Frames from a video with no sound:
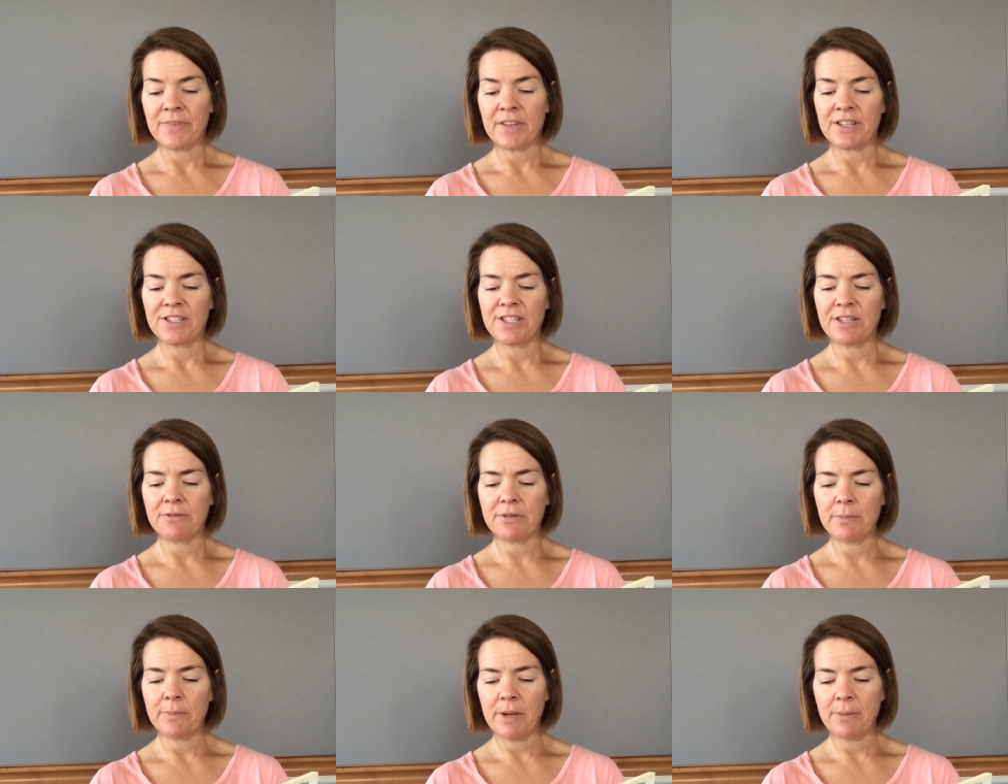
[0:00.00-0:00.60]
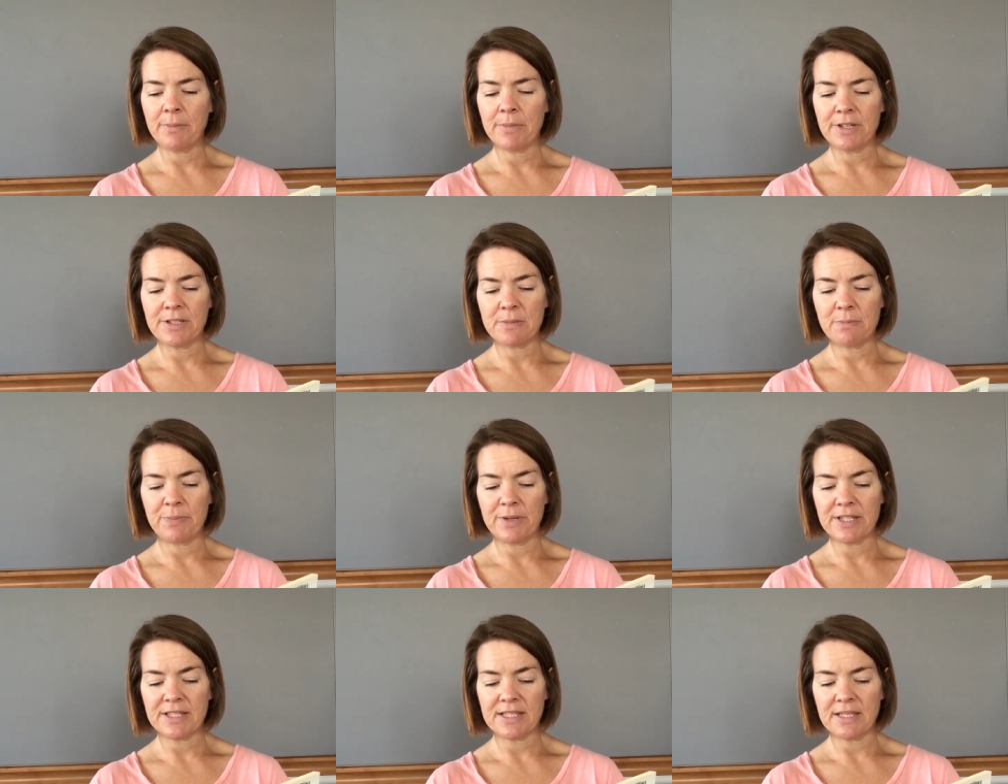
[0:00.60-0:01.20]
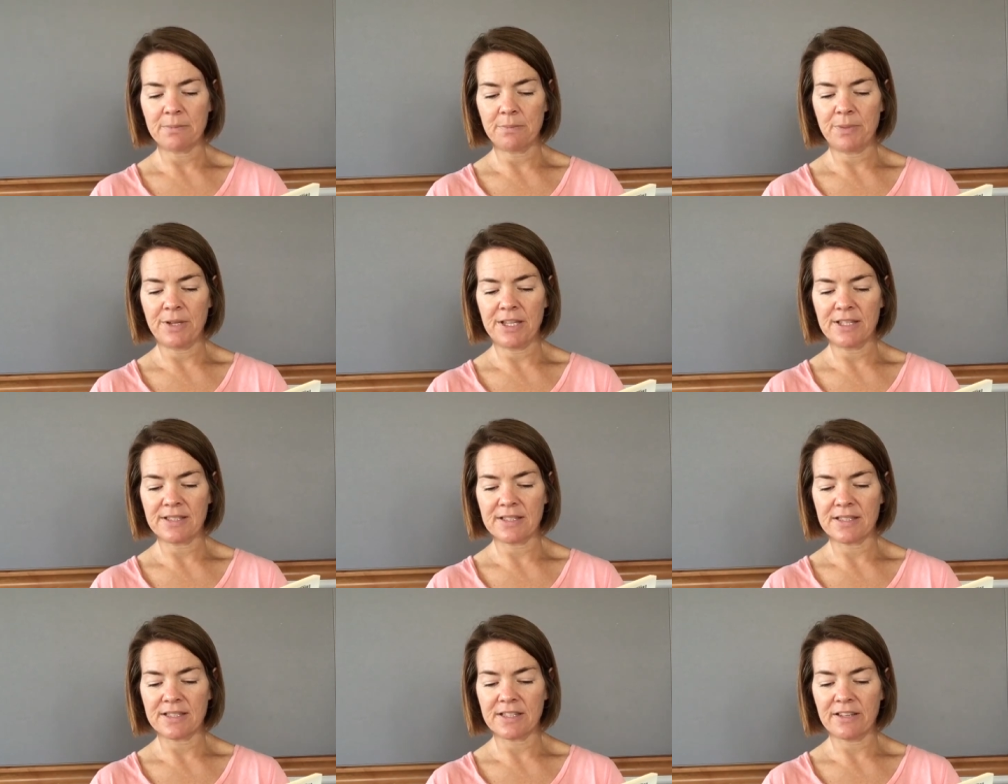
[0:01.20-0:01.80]
She remembers bits and
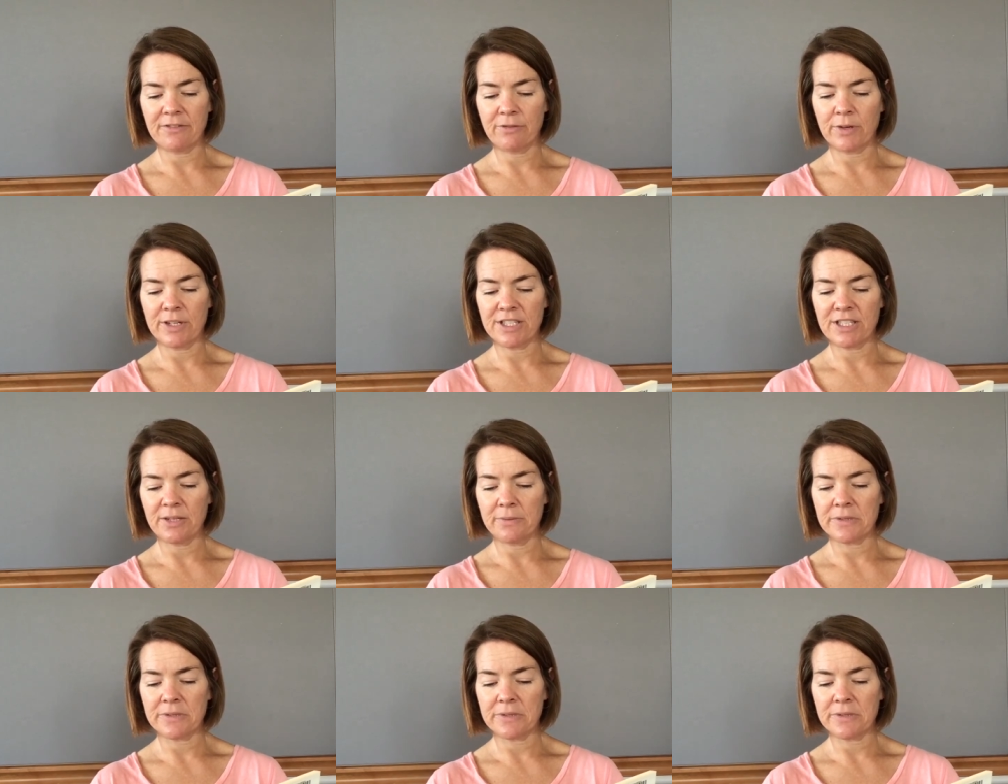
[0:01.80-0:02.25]
pieces of when she